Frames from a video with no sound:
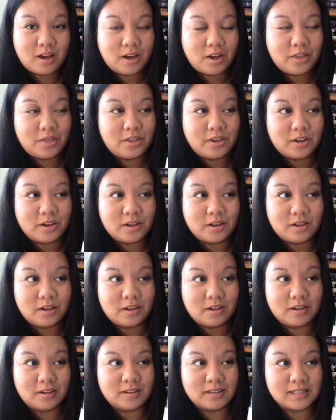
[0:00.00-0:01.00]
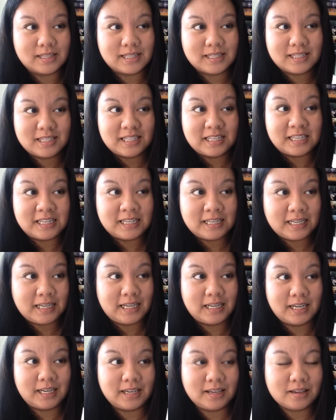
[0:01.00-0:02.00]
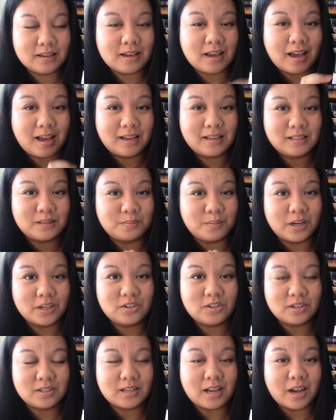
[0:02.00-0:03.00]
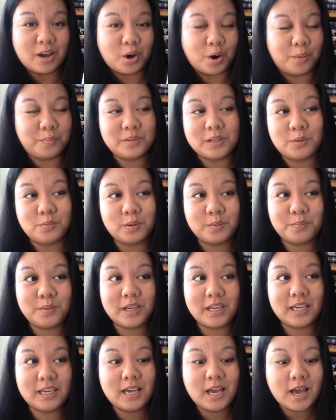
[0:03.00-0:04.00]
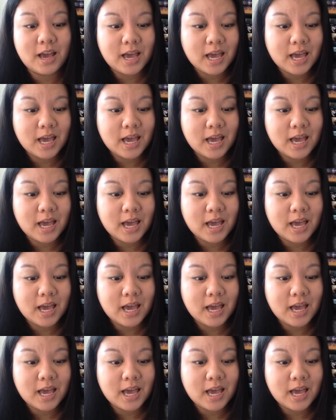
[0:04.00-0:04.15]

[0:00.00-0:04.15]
the sin eating as much as I hoped it would be.